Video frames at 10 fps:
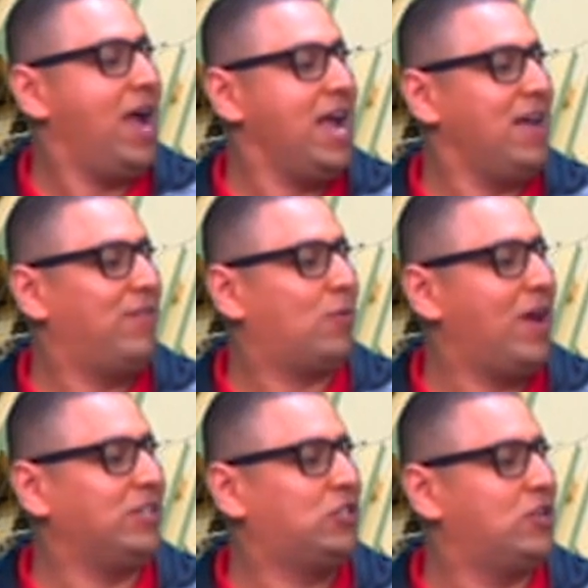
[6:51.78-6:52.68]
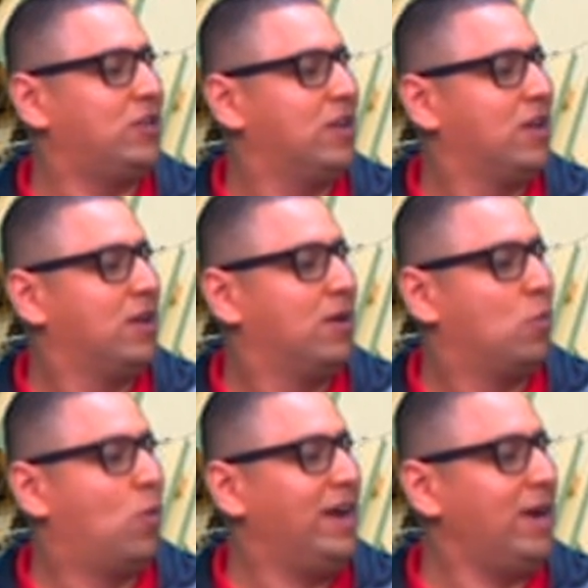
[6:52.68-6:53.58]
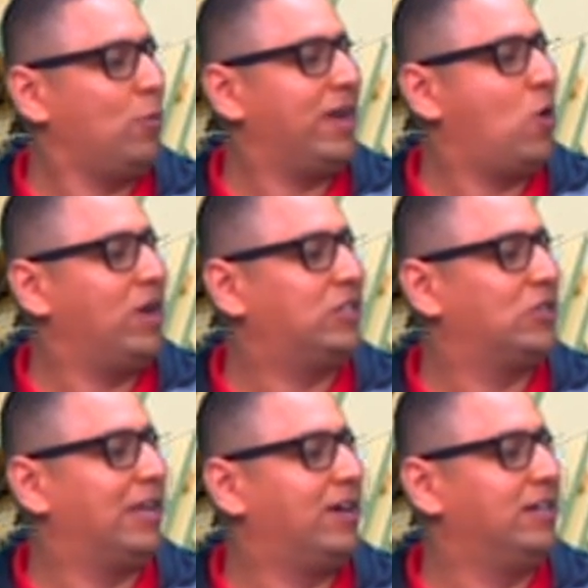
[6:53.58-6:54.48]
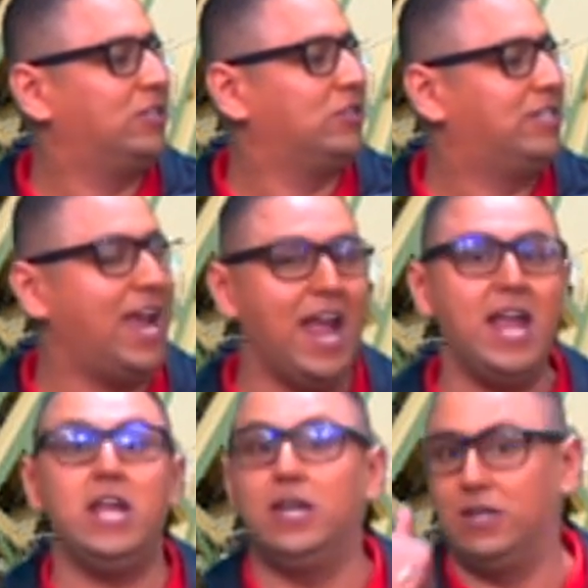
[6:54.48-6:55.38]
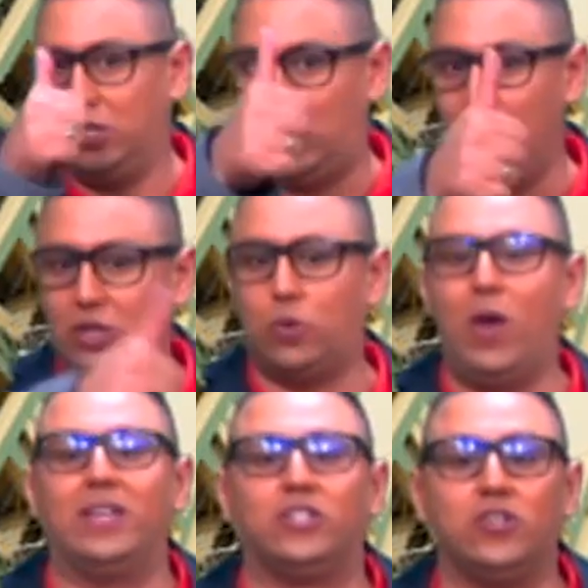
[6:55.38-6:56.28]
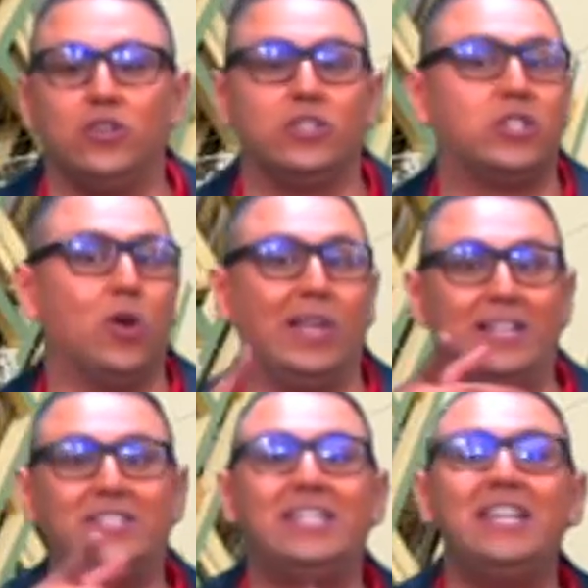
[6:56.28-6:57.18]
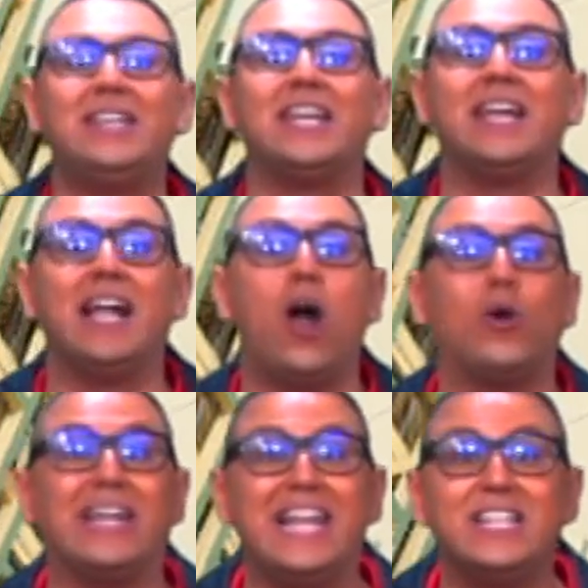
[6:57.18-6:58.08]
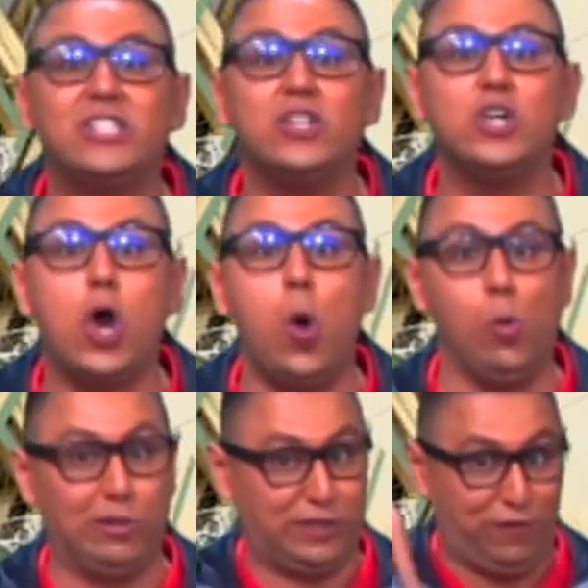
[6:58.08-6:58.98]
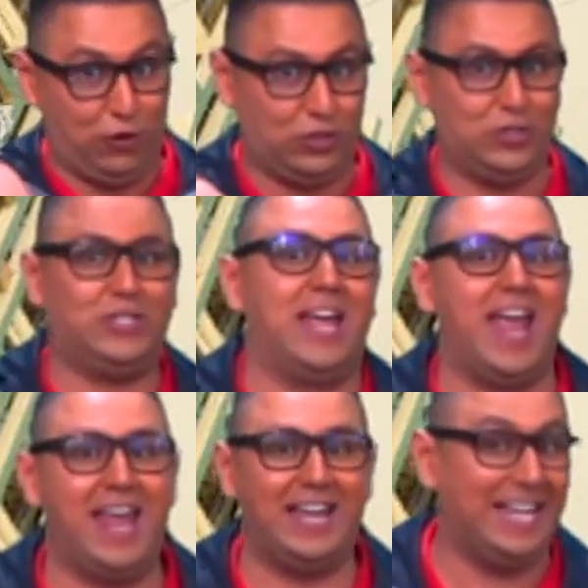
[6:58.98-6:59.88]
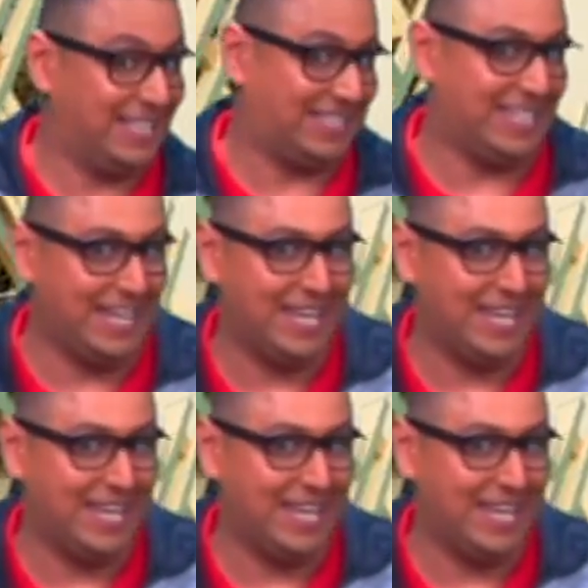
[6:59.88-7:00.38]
I have a question. What are we going to learn today? Good question. So, let's see our lesson goals for today. Let's see